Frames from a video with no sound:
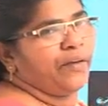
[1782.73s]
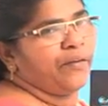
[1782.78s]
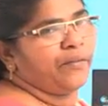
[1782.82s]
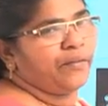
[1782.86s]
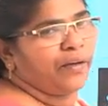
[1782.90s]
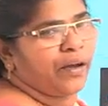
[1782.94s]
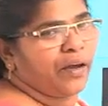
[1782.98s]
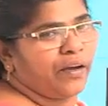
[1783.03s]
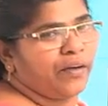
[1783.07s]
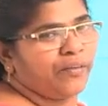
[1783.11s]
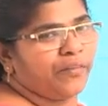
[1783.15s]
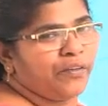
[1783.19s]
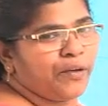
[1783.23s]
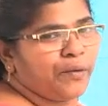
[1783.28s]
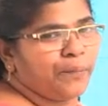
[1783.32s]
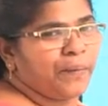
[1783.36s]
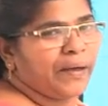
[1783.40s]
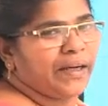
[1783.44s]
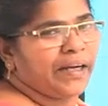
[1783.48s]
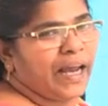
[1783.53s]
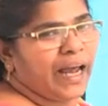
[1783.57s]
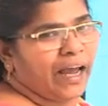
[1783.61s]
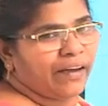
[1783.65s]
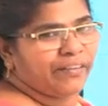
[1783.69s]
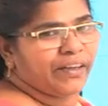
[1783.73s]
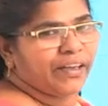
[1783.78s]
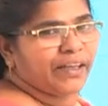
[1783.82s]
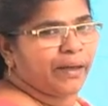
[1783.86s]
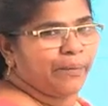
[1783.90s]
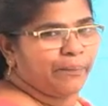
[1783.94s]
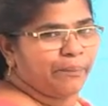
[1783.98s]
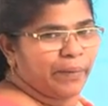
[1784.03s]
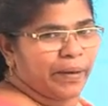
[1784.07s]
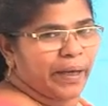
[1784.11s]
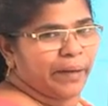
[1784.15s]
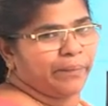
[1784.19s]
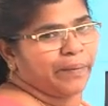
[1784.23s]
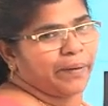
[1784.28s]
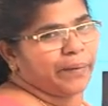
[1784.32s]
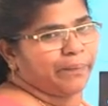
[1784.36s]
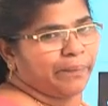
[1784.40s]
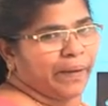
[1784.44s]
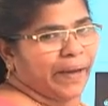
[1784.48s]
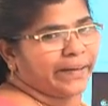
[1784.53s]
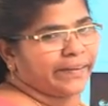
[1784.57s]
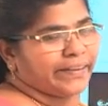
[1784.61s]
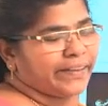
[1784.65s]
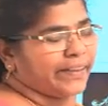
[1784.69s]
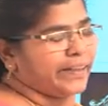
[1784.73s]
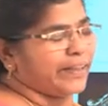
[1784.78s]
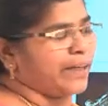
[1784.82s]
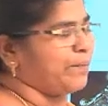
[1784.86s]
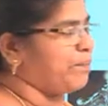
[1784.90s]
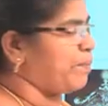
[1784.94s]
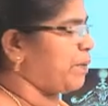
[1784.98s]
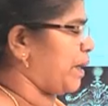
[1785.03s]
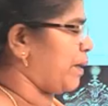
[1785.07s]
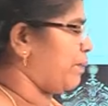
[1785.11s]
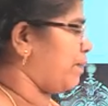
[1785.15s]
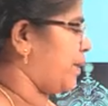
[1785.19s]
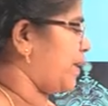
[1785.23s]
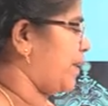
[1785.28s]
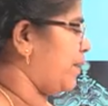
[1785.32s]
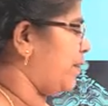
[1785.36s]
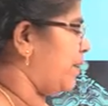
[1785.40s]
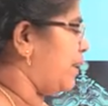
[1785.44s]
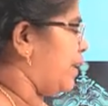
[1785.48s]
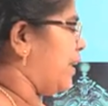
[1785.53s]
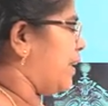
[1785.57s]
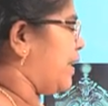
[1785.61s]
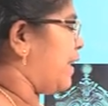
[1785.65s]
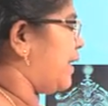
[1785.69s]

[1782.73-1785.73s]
woman having a baby, packing a baby.